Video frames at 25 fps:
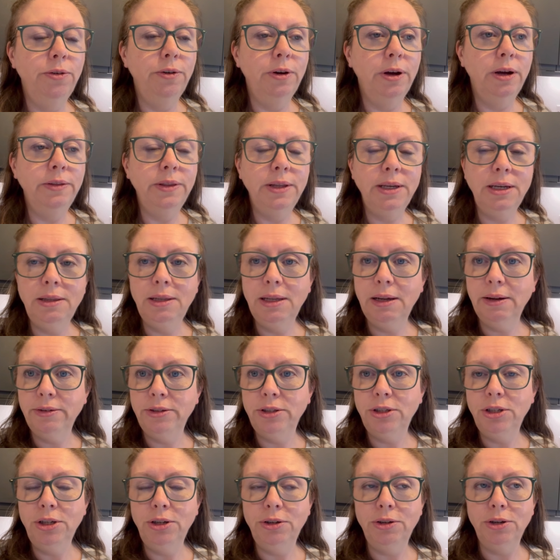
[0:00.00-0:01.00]
And then in the
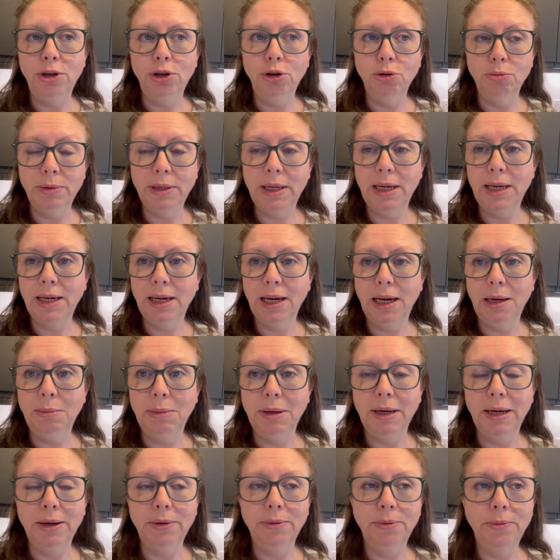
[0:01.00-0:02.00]
afternoon, an update came
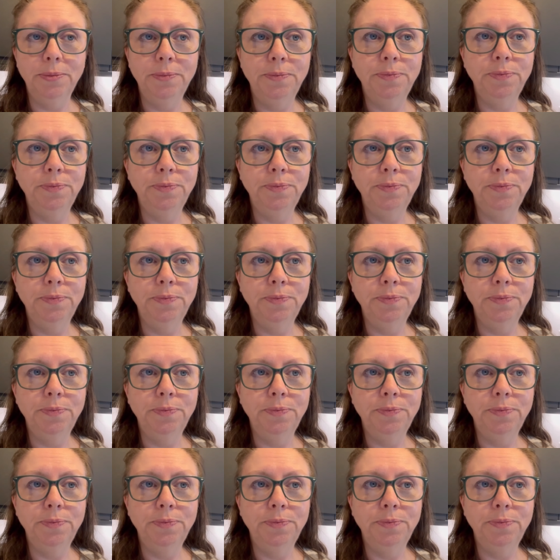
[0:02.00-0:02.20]
out.